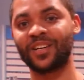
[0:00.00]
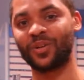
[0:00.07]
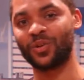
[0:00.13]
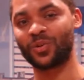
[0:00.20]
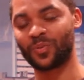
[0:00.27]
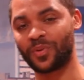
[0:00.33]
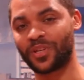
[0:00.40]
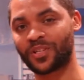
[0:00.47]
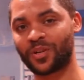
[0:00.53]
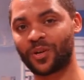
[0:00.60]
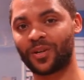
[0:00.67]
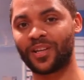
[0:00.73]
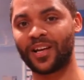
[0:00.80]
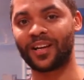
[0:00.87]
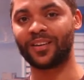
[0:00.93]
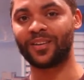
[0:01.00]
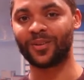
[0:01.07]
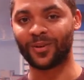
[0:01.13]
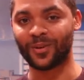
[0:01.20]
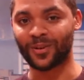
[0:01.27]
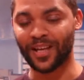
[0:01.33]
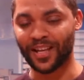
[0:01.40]
You should be sure that, you
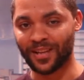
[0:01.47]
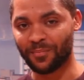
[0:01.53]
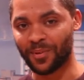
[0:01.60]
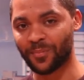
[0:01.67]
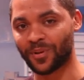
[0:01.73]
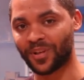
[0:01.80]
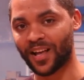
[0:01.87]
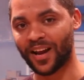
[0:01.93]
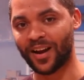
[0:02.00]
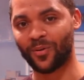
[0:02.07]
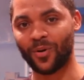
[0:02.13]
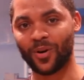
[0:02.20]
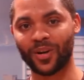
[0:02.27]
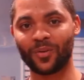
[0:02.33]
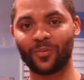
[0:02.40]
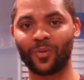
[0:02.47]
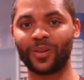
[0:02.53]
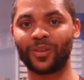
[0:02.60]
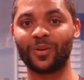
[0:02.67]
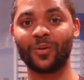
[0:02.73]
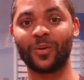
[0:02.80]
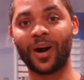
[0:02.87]
know, that the people that are working
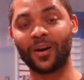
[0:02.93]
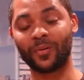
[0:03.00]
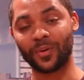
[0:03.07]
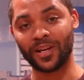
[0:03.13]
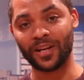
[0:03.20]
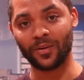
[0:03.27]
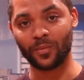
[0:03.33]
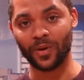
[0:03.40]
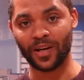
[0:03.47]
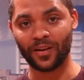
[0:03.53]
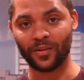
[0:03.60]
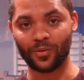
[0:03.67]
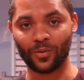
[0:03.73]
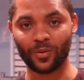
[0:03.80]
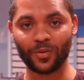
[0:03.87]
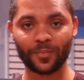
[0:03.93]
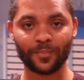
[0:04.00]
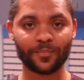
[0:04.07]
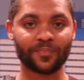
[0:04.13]
with you are really, really good.